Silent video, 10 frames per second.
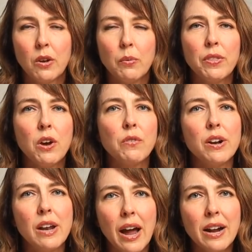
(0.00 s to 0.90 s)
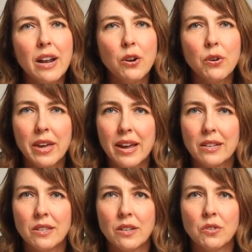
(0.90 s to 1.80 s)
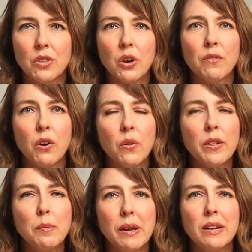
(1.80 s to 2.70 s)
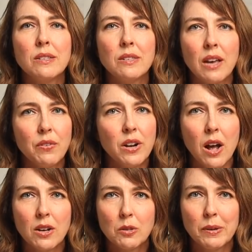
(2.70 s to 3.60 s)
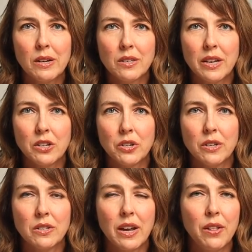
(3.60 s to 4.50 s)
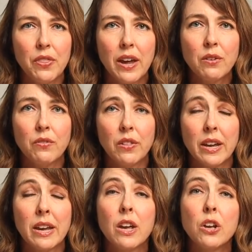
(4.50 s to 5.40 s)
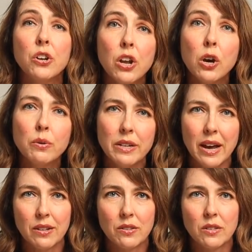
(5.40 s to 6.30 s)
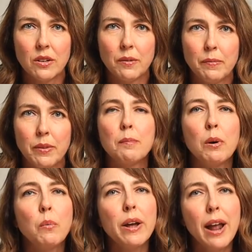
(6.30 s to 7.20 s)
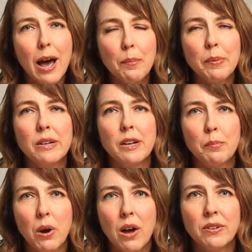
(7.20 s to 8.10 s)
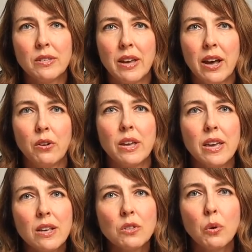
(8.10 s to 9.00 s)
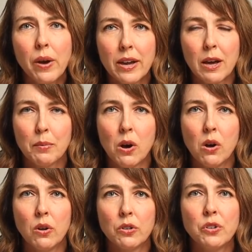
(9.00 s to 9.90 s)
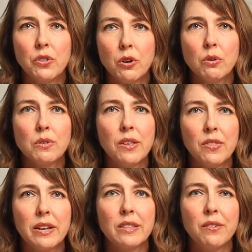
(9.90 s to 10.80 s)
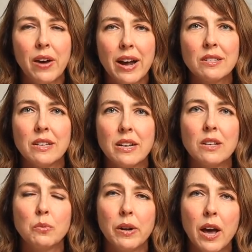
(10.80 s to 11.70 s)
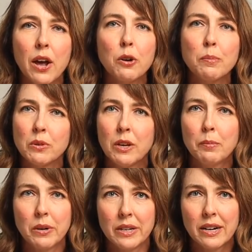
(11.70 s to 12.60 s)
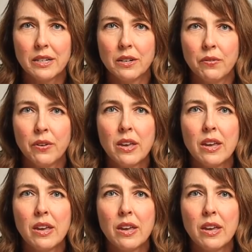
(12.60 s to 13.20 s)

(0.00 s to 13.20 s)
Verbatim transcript: With over 900 cases, there have only been 7 hospitalizations and thankfully, no deaths. But what happened in Provincetown is a wake-up call to those that think the vaccine is 100% protective